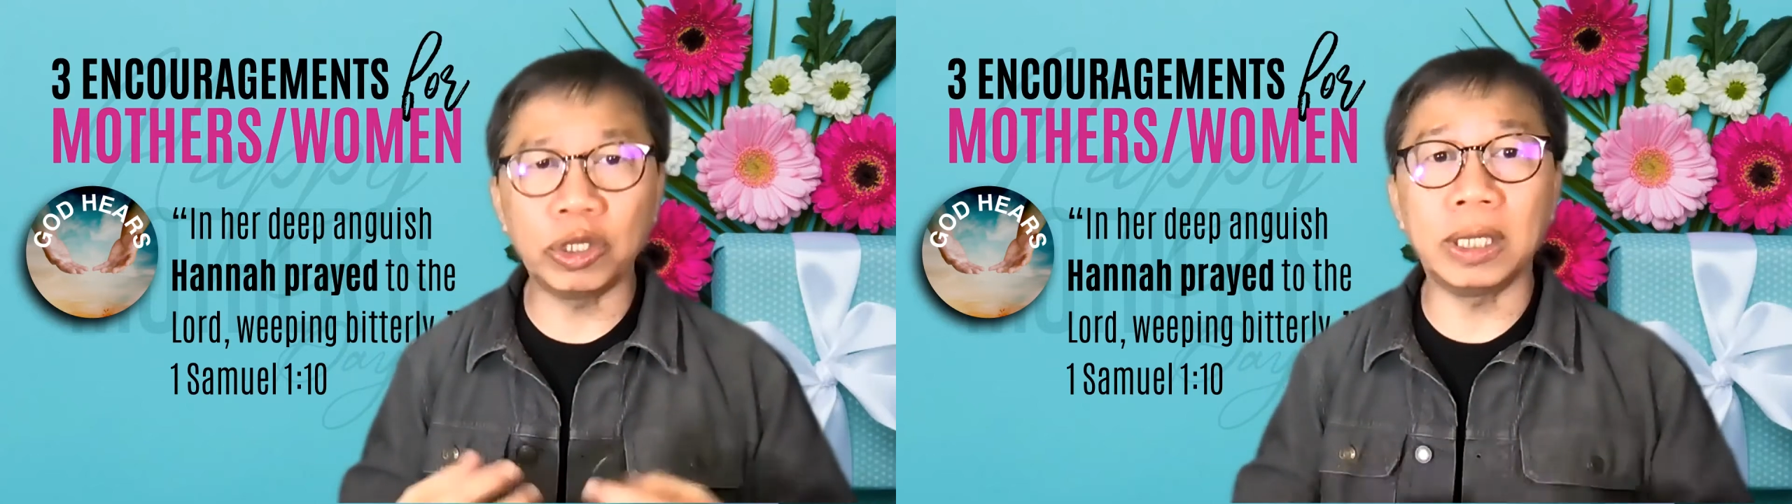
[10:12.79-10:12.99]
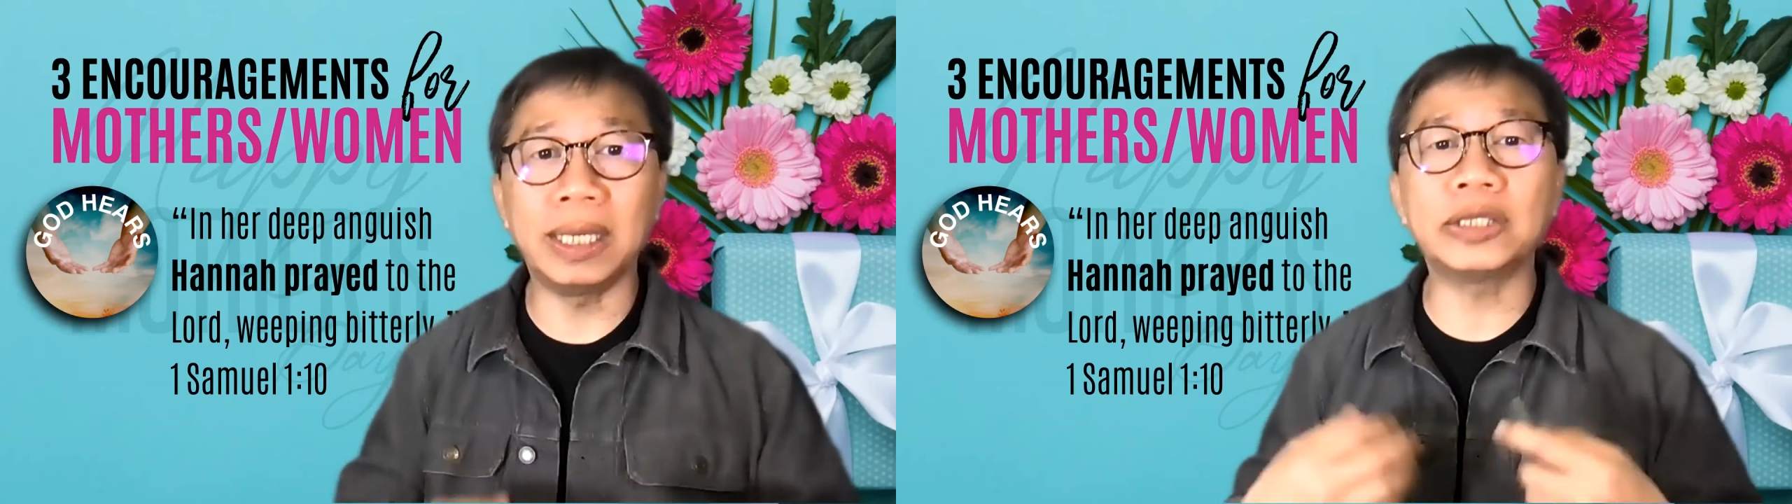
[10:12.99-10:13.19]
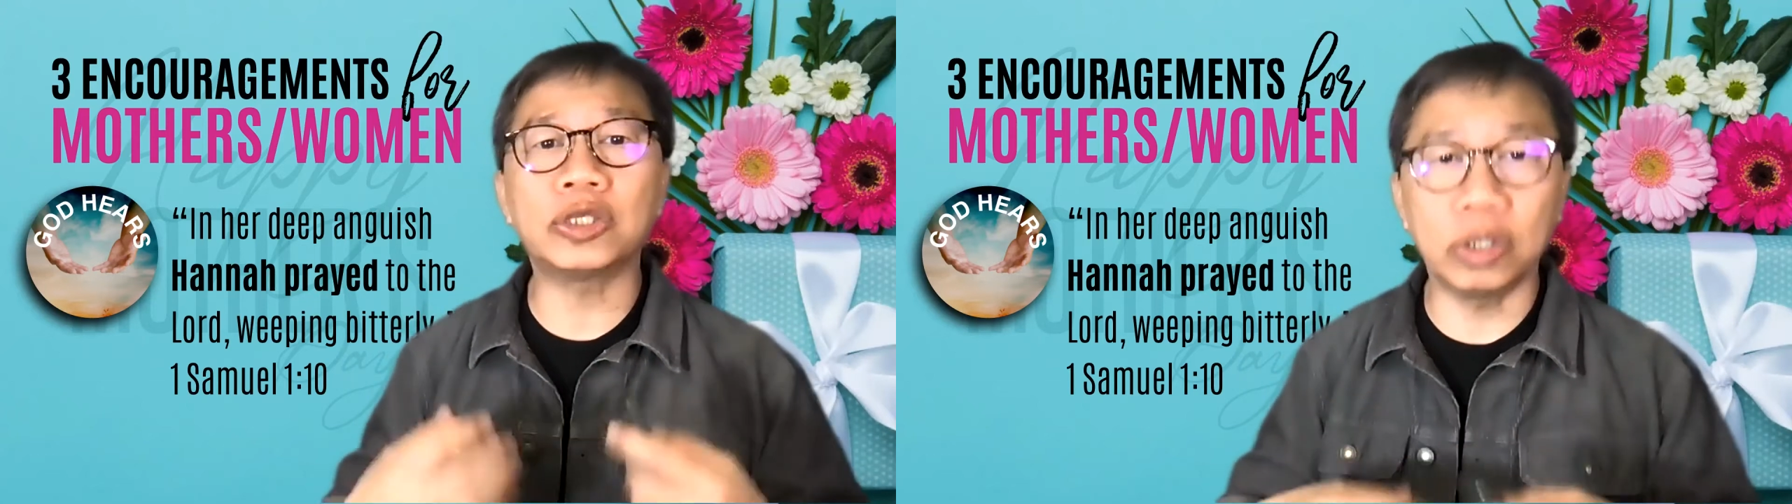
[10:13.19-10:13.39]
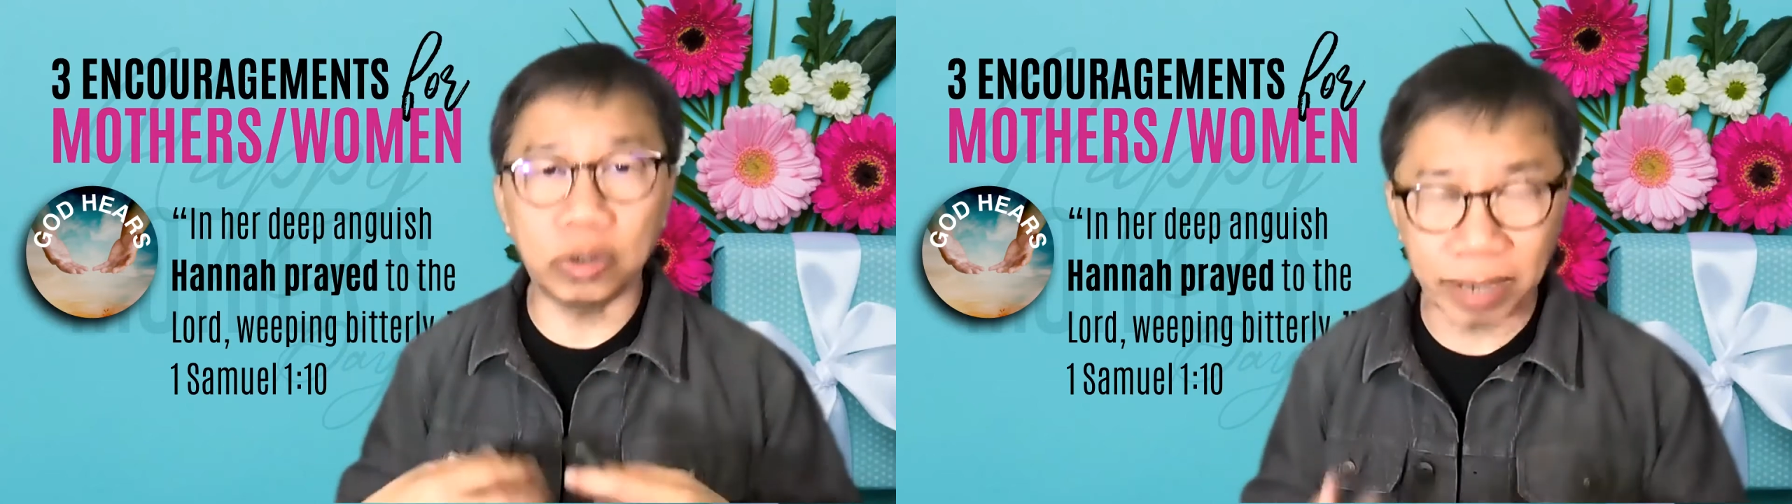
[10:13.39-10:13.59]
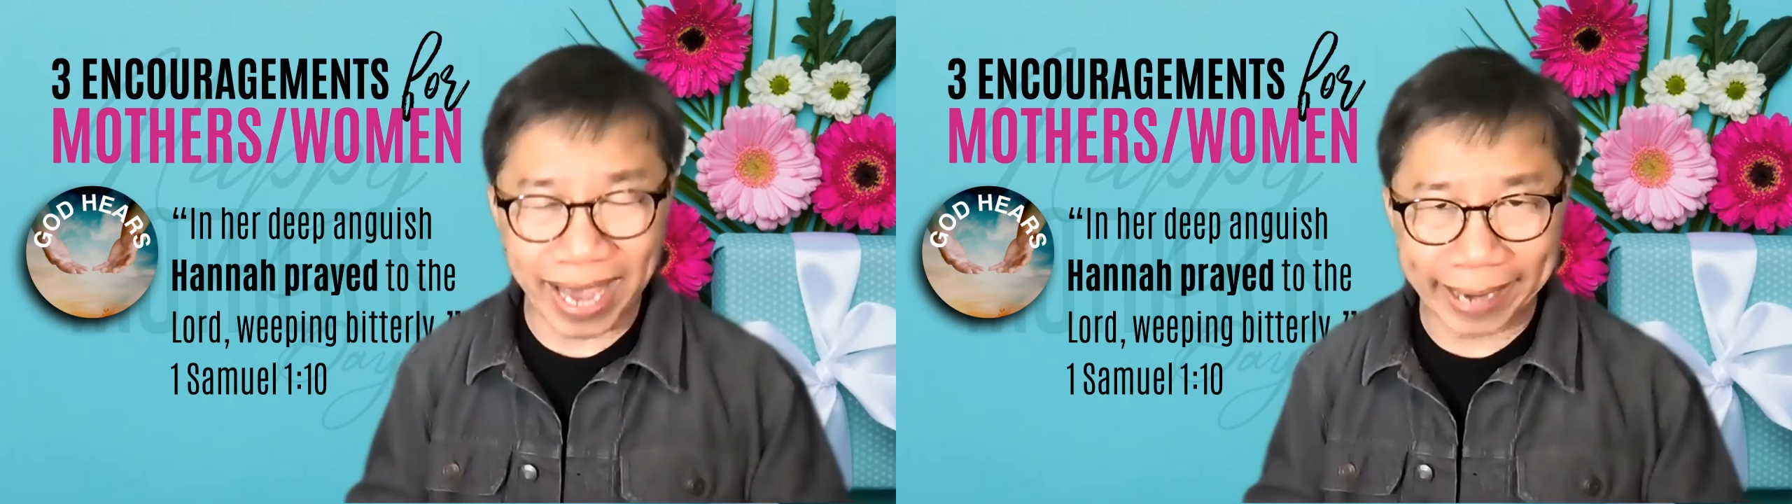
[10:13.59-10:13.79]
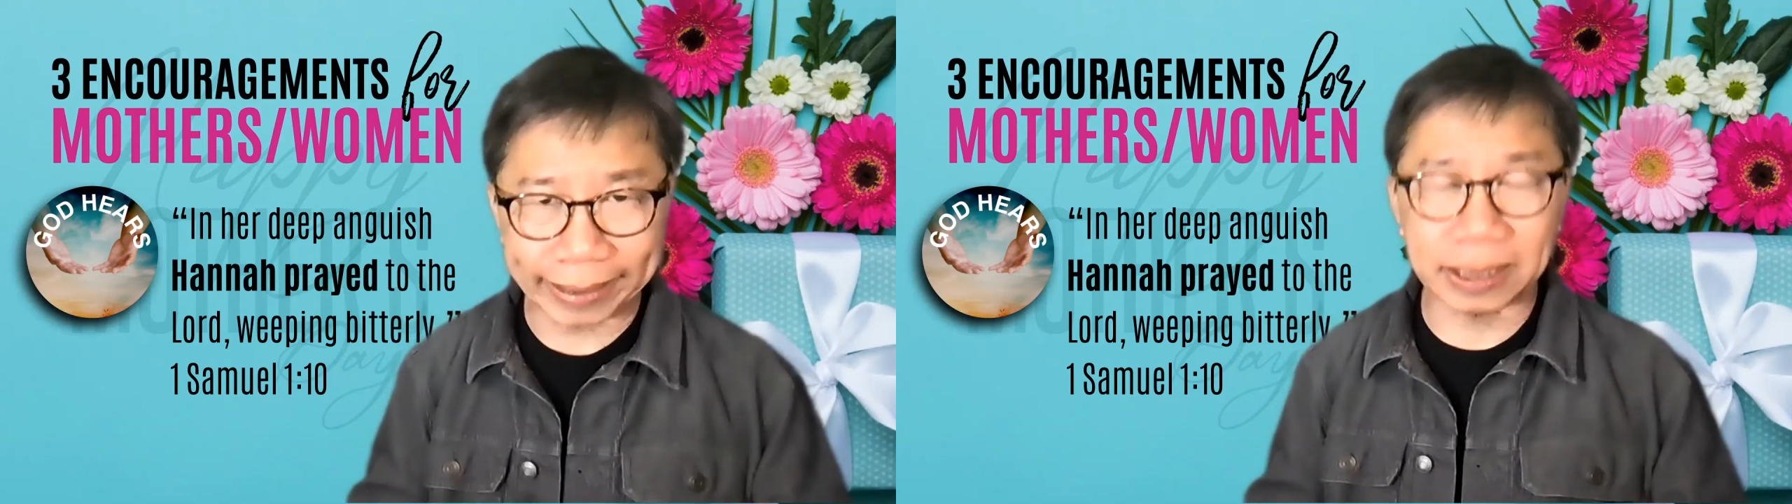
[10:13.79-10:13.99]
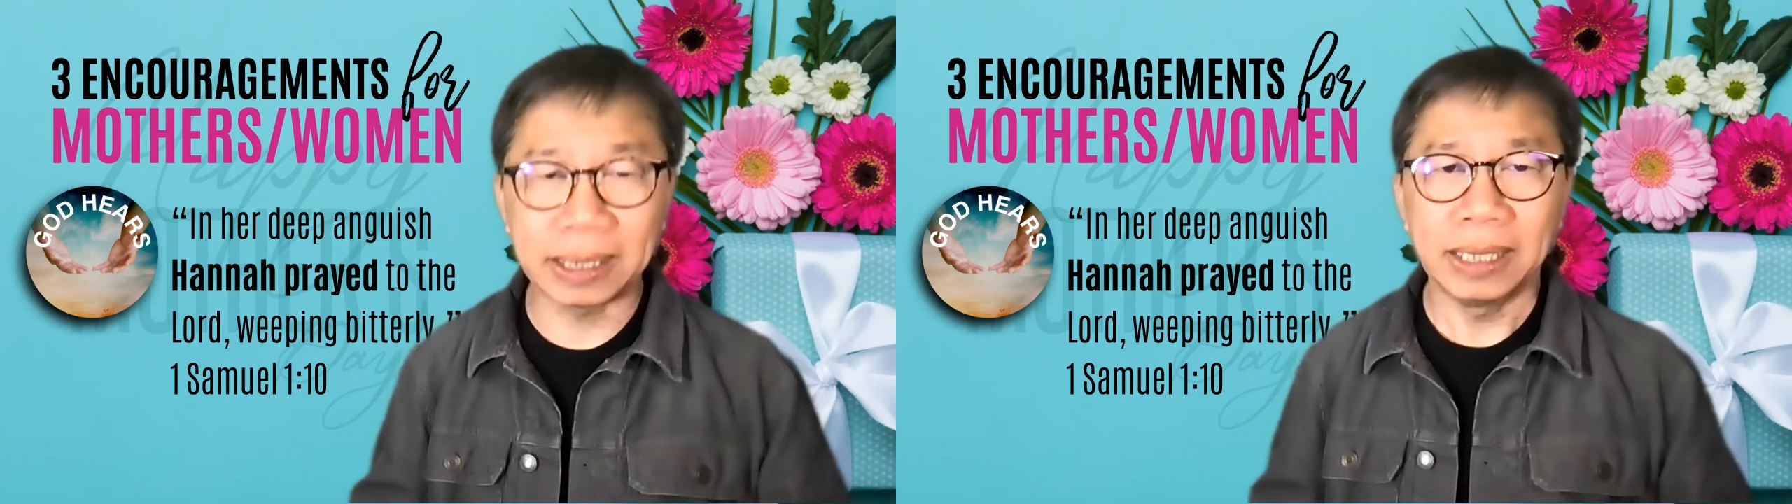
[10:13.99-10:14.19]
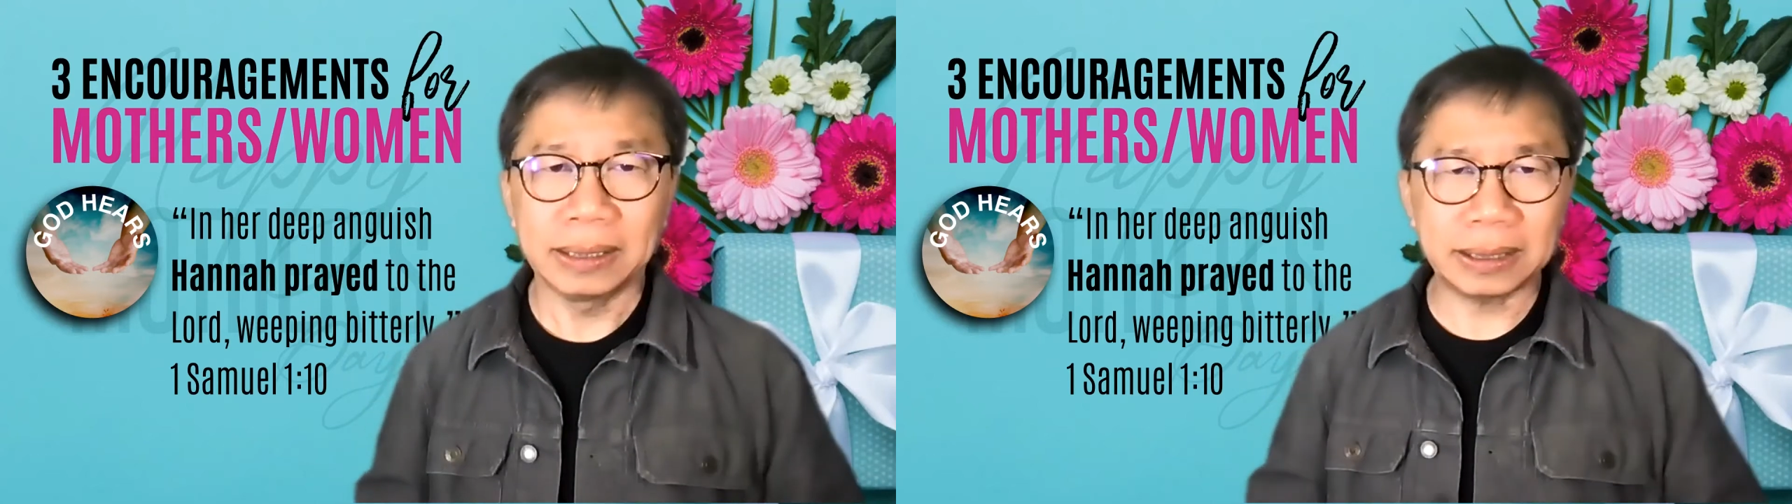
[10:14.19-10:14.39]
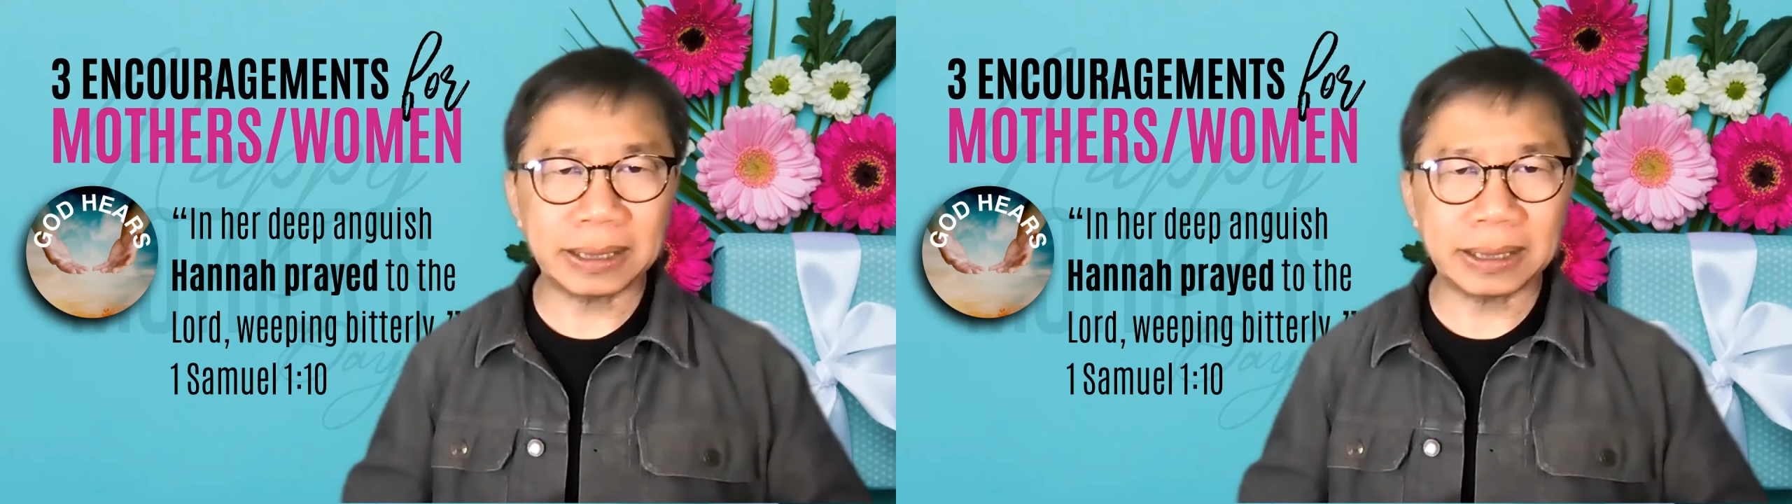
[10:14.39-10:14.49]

relational act.